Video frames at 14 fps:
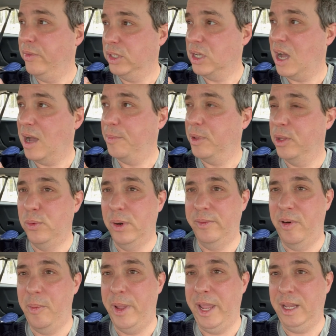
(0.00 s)
top of the
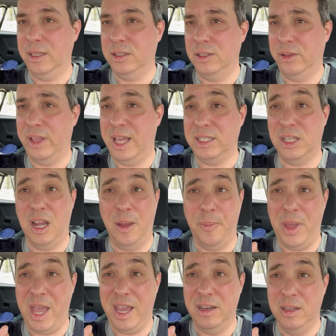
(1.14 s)
riverbank. So that's not
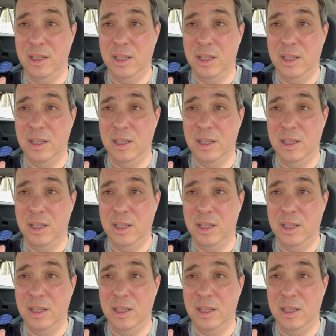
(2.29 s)
bad.